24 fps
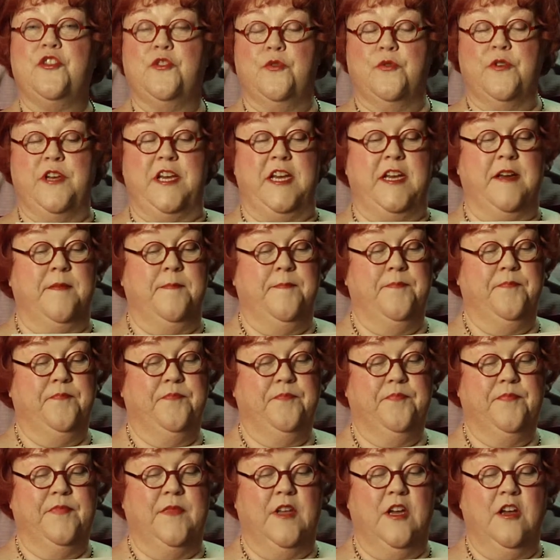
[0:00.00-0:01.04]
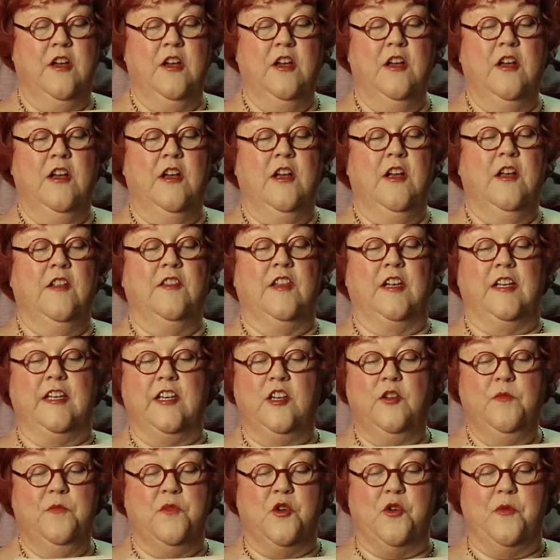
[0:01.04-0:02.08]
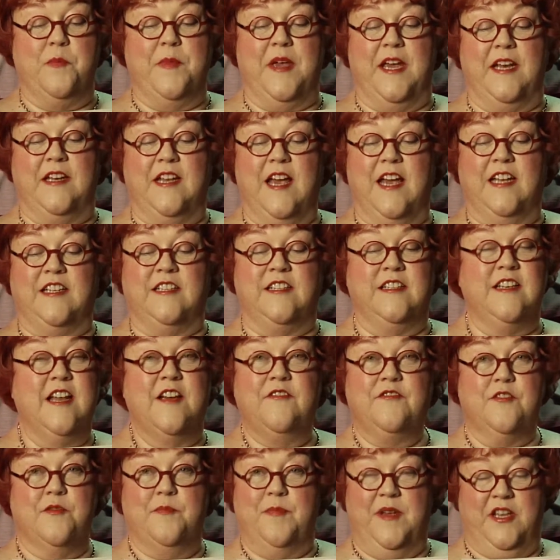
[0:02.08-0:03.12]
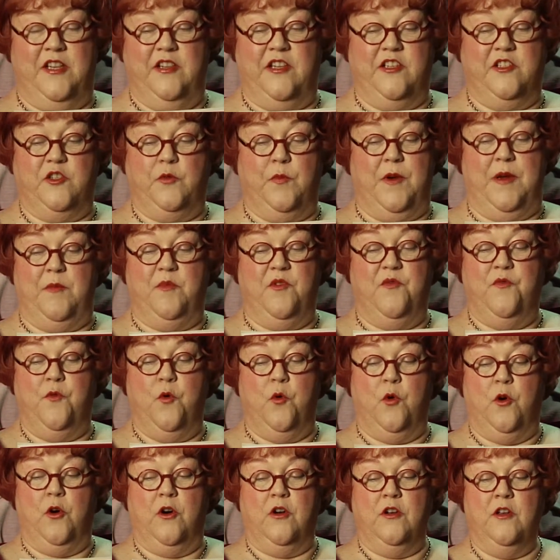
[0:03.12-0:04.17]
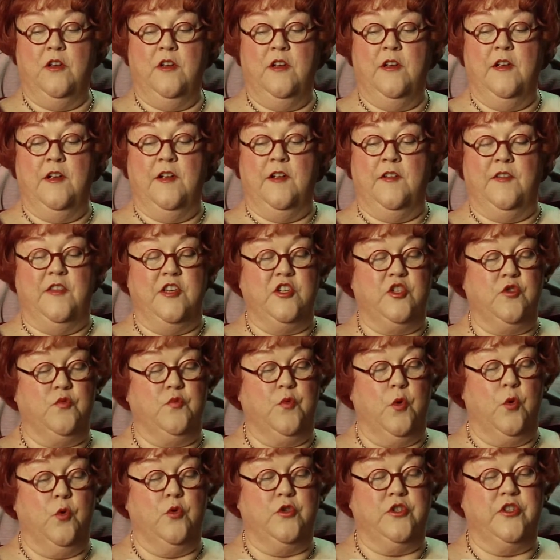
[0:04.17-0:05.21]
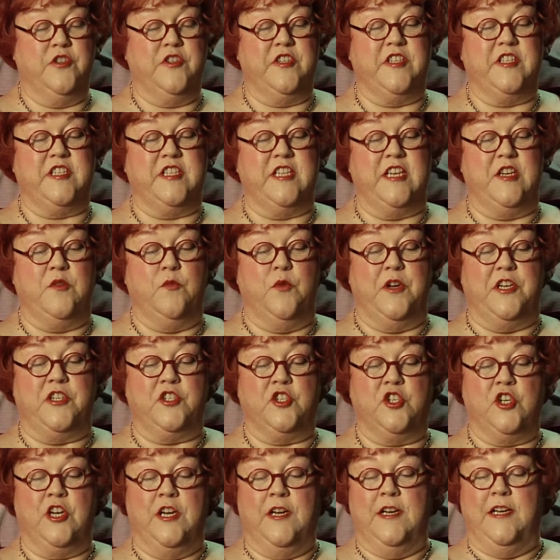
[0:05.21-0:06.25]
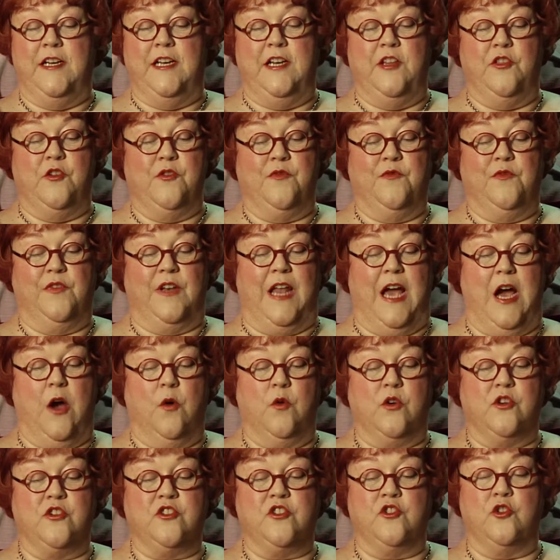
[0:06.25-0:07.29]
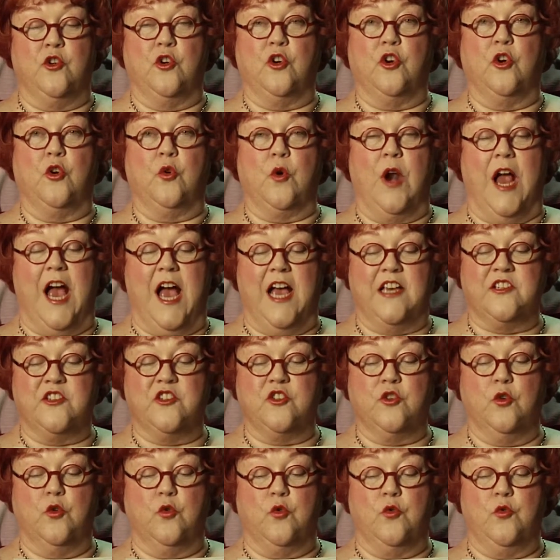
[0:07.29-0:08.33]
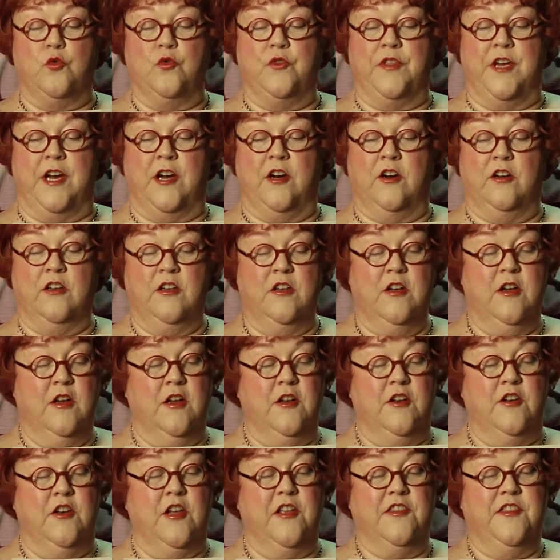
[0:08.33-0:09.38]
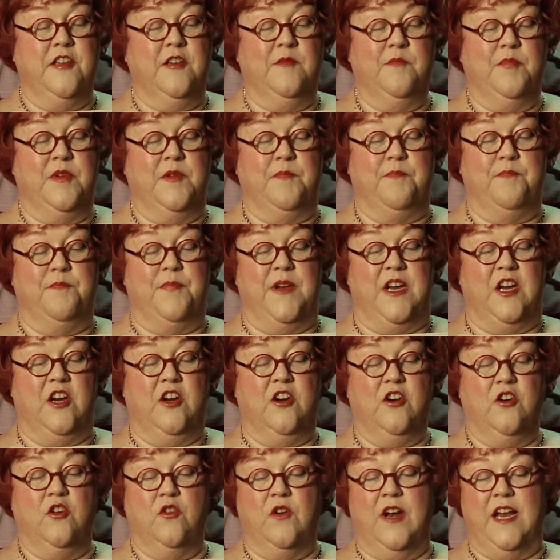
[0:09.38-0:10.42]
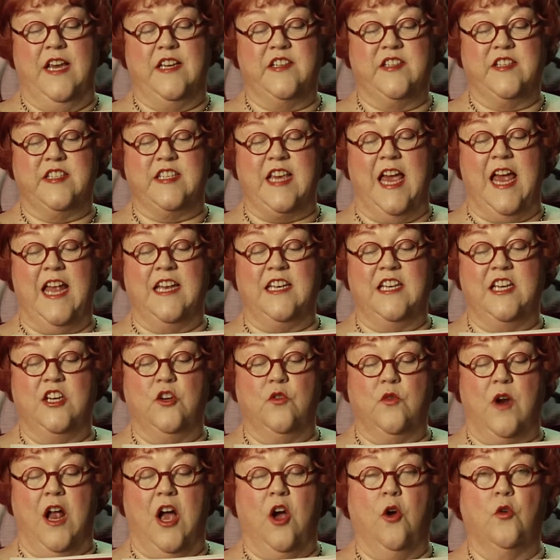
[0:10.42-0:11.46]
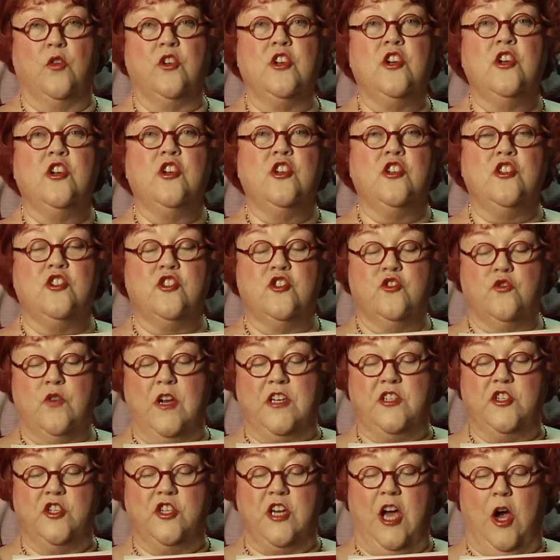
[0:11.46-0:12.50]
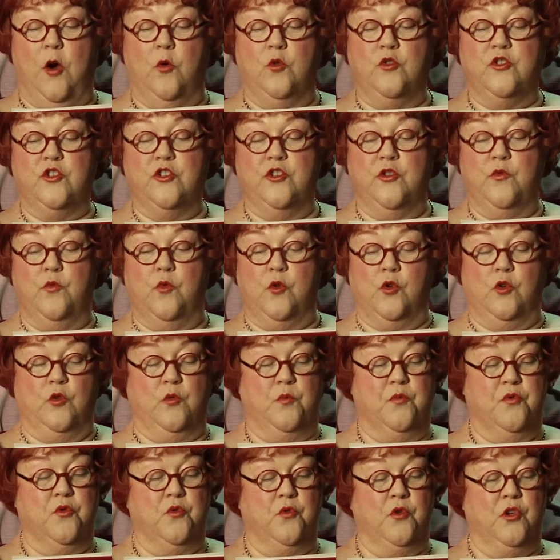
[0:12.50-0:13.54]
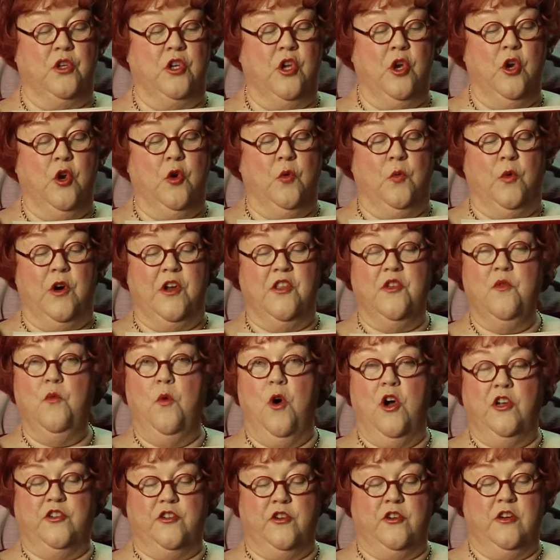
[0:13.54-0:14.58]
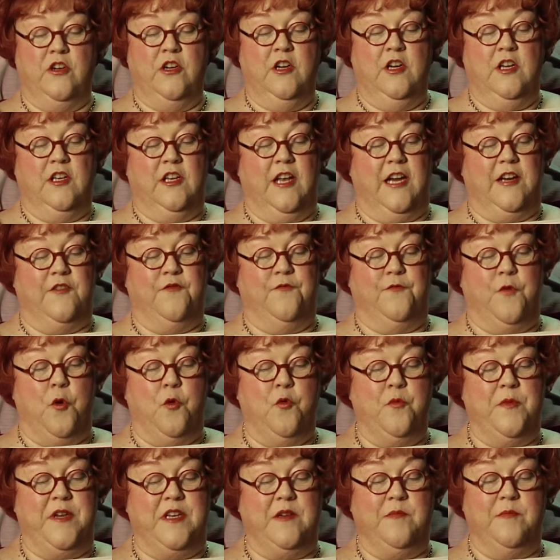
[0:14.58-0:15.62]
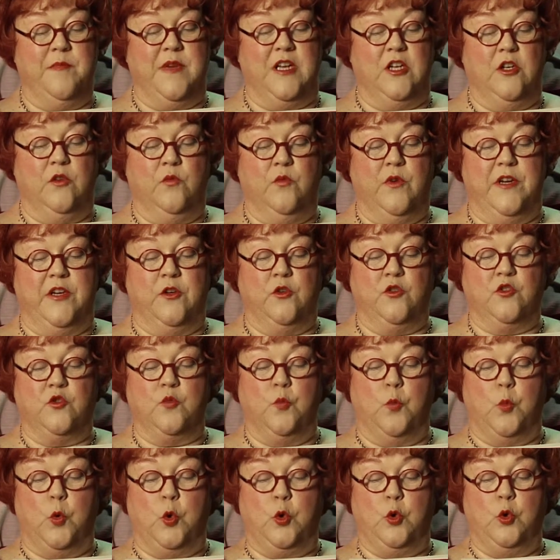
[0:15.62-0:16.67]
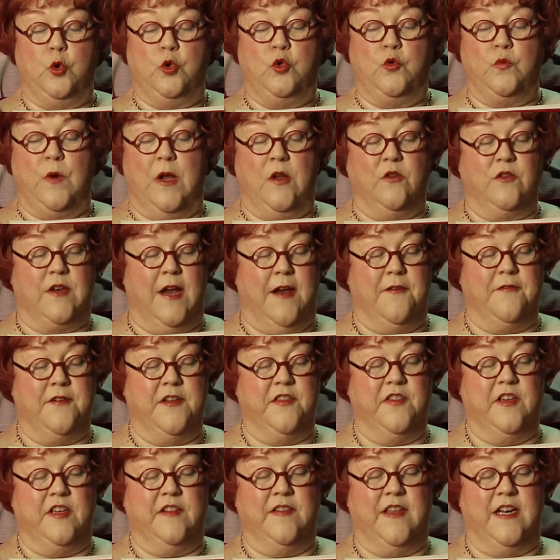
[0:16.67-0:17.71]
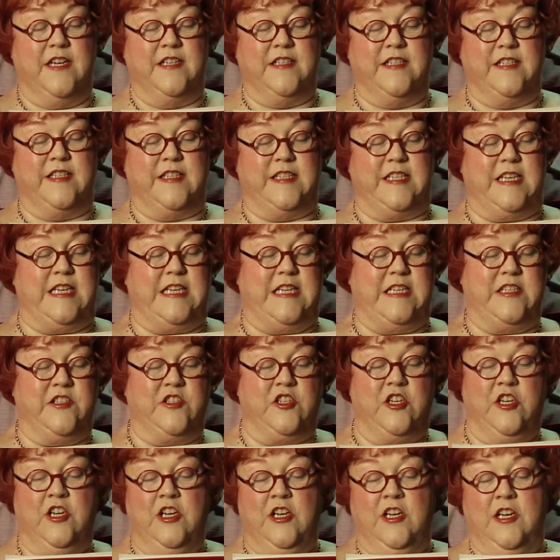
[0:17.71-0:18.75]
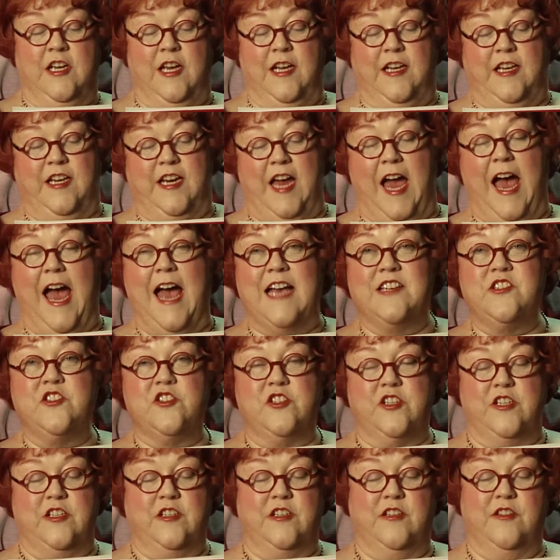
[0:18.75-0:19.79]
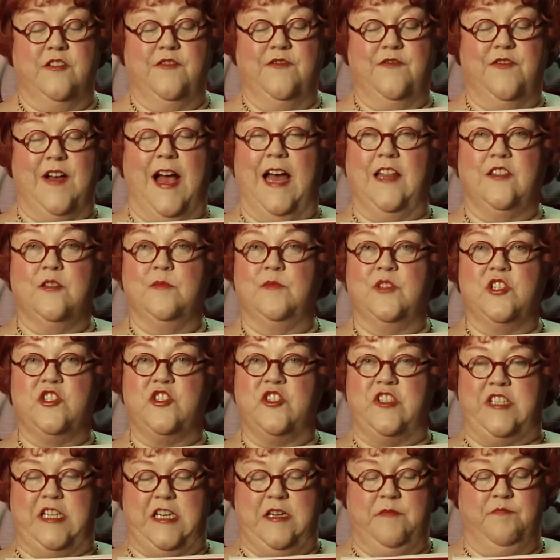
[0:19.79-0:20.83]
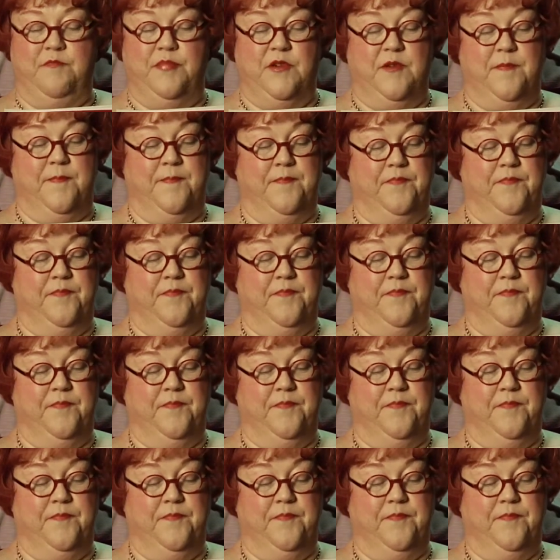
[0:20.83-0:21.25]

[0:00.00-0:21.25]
3. The little mermaid had never been this way before. This road to the sea witch, neither flowers nor grass grew there. Nothing but bare grey sandy ground stretched out to the whirlpool, where the water, like foaming mill wheels, whirled round everything that it seized and cast into the fathomless deep.